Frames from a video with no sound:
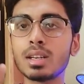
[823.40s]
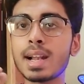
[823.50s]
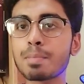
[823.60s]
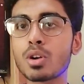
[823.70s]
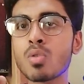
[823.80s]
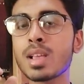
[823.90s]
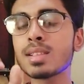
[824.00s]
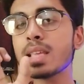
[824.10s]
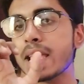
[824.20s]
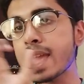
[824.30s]
that pronounce
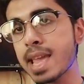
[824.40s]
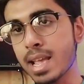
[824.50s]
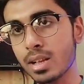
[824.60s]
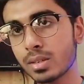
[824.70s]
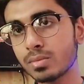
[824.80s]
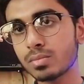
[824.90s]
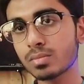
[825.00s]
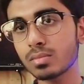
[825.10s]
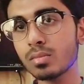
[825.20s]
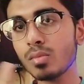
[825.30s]
as A.
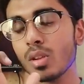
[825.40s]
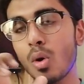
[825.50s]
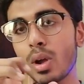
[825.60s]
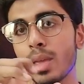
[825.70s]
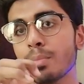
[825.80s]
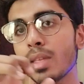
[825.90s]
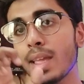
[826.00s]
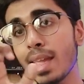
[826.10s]
Okay,